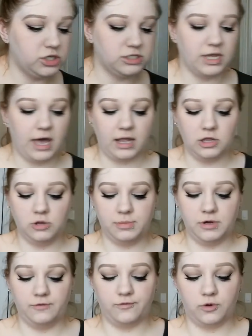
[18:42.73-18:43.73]
Just to add a little
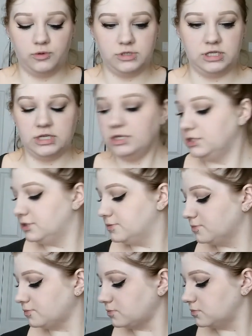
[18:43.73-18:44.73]
bit of rosiness,
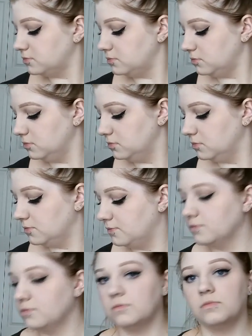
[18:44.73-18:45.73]

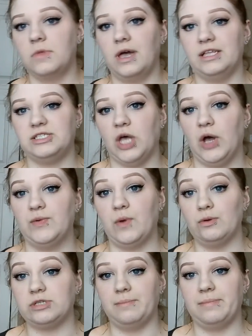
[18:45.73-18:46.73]
hence
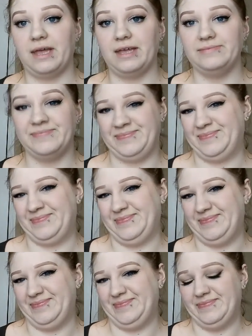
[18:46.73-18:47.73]
Rose Champagne.
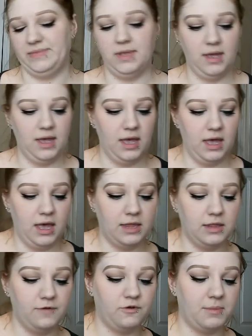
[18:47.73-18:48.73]

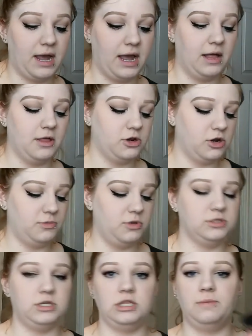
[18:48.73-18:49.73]
And then for my highlighter, I'm
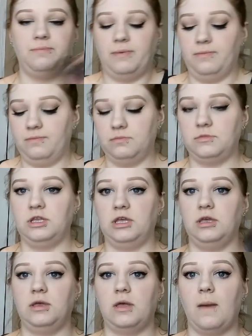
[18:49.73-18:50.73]
using
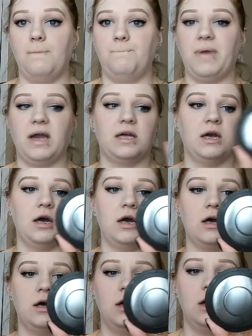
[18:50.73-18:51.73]
the
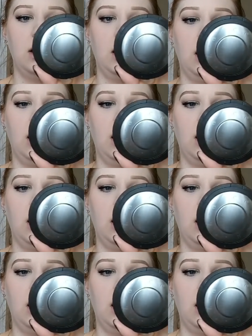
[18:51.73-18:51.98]
Becca